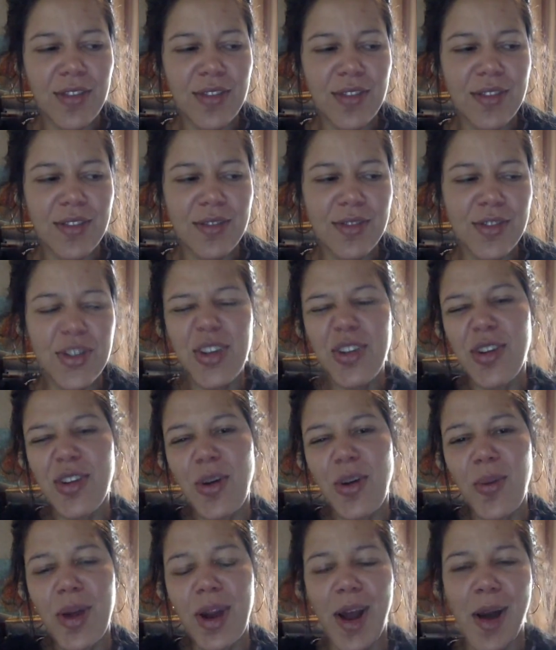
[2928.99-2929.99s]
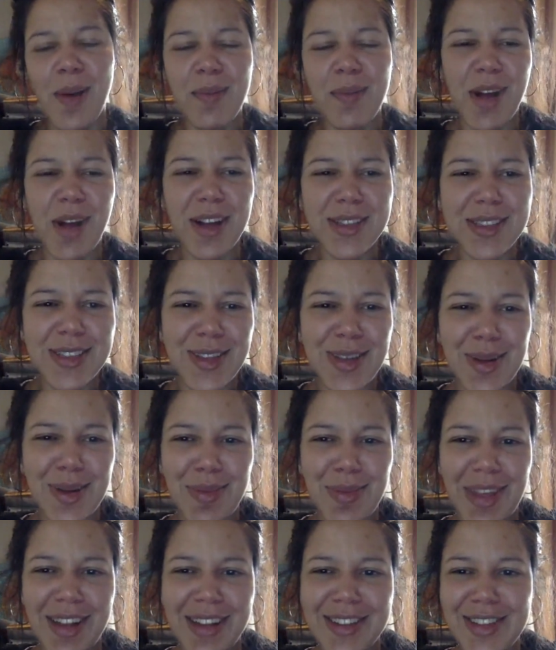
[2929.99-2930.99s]
Do you know what unbossed could
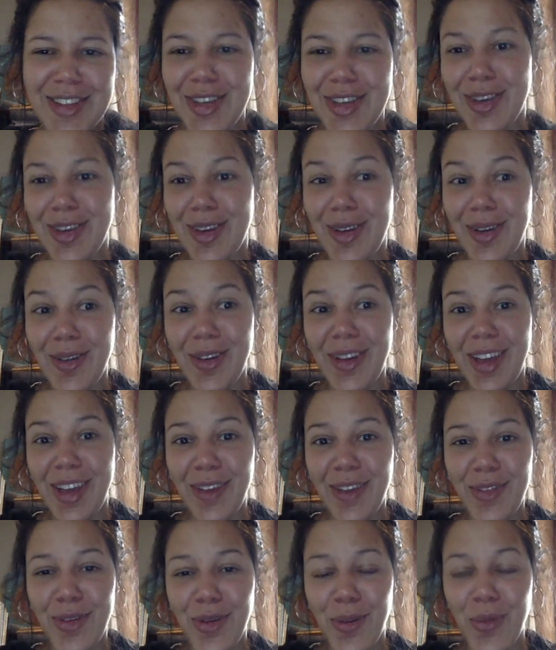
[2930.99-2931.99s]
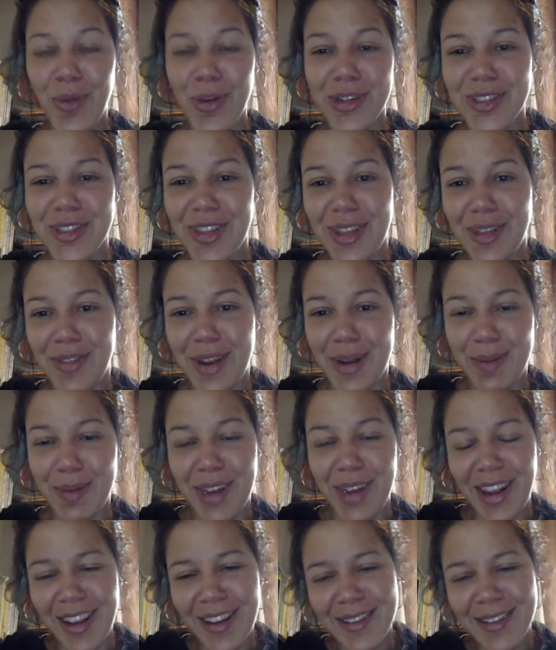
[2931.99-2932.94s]
mean to you if you were to give it a meaning?